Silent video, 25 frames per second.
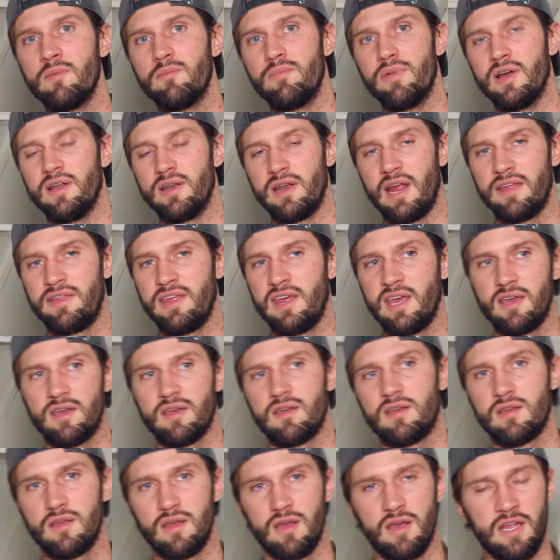But I
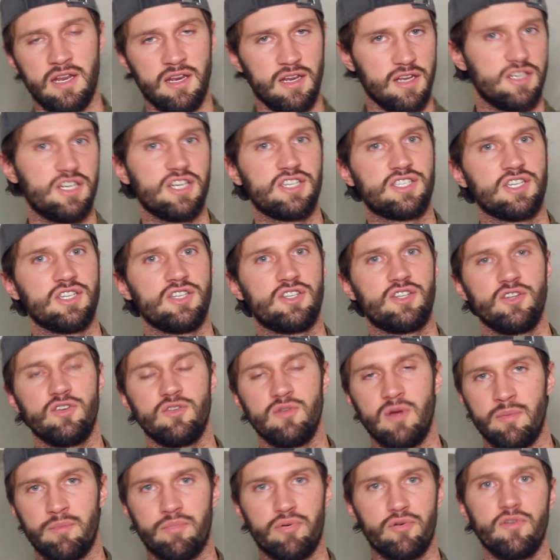think in addition
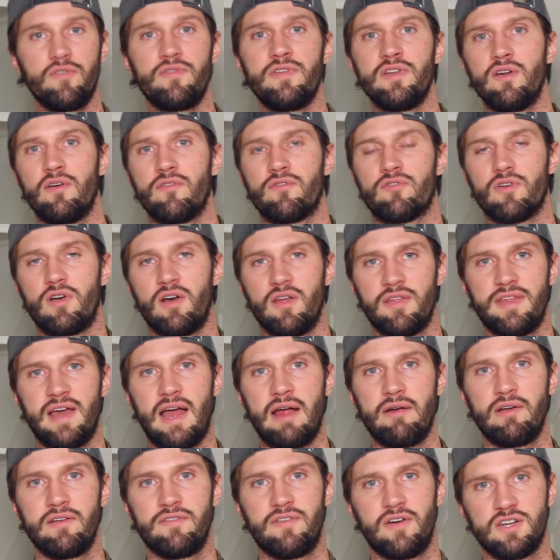to improving overall
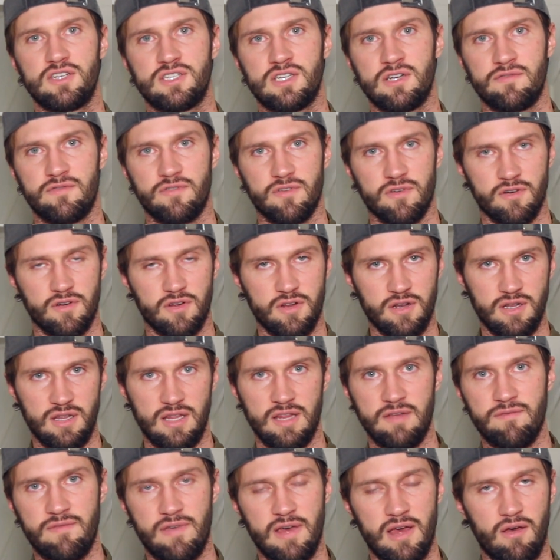thyroid function for good
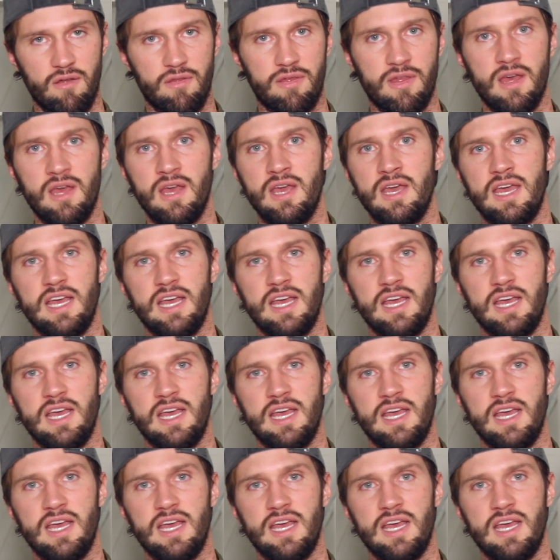lymph health,